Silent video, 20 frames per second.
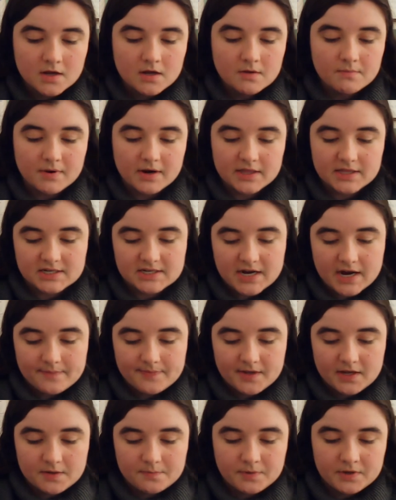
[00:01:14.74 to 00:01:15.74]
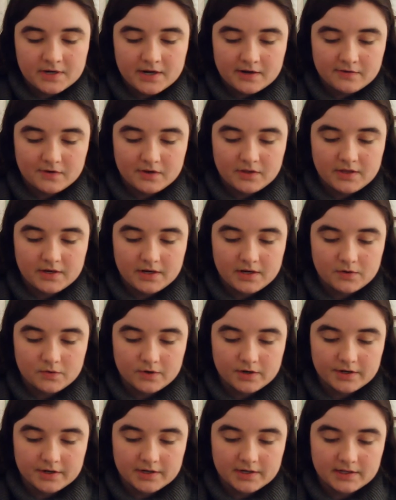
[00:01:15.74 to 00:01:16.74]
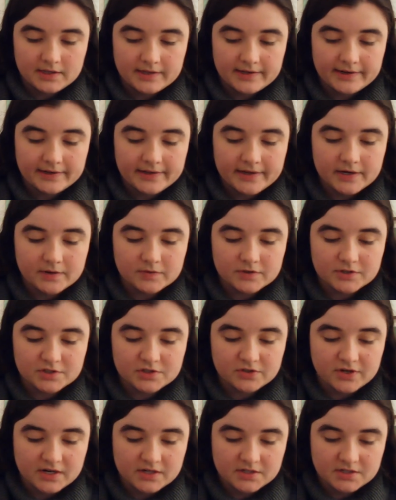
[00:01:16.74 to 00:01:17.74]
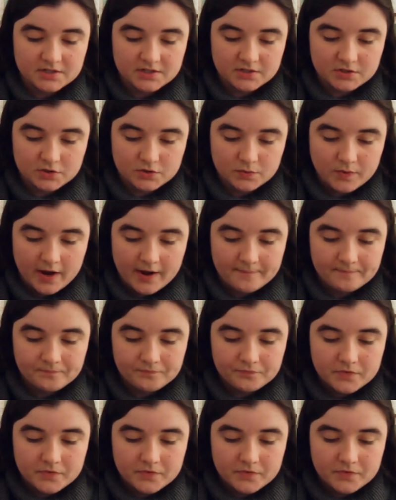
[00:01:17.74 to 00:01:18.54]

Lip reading: By the time they had put everything in order, Ling Ling was drenched in sweat.